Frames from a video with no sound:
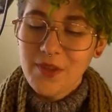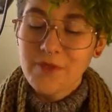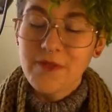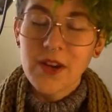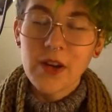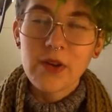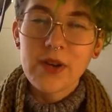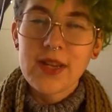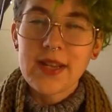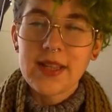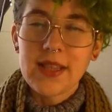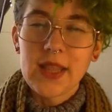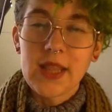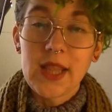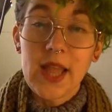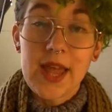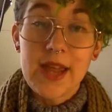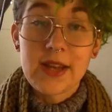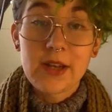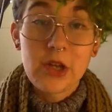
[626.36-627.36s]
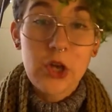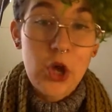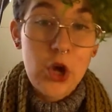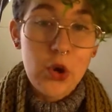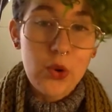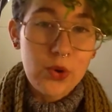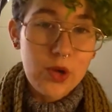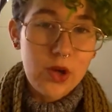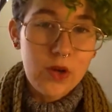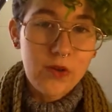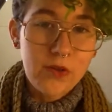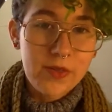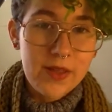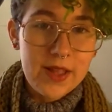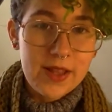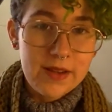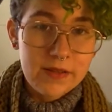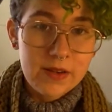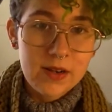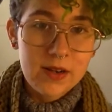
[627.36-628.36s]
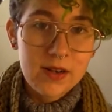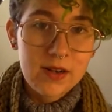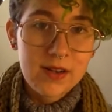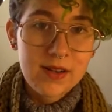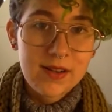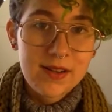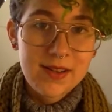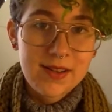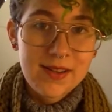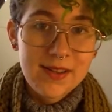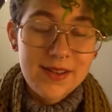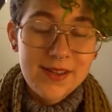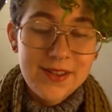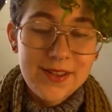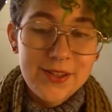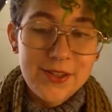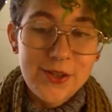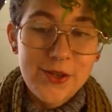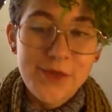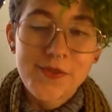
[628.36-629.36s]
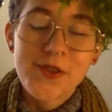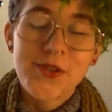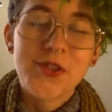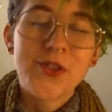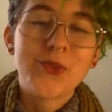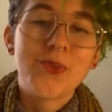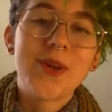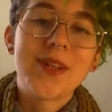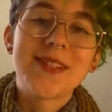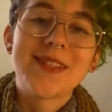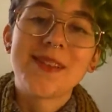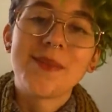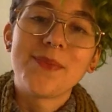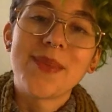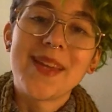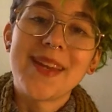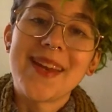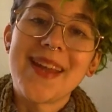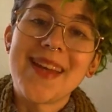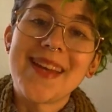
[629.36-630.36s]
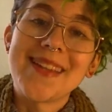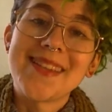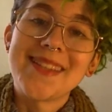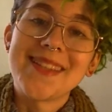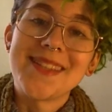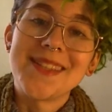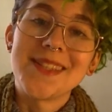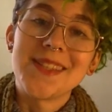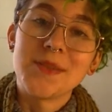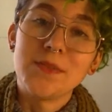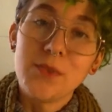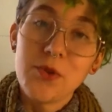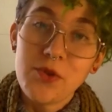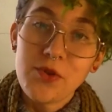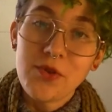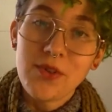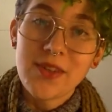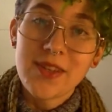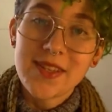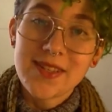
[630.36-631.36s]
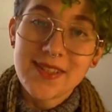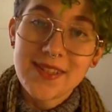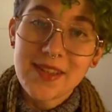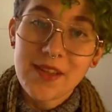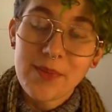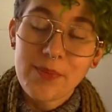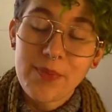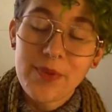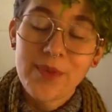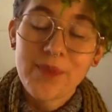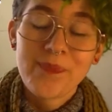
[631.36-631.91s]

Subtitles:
very light cocoa flavor. So if you just want something nice and smooth to sip,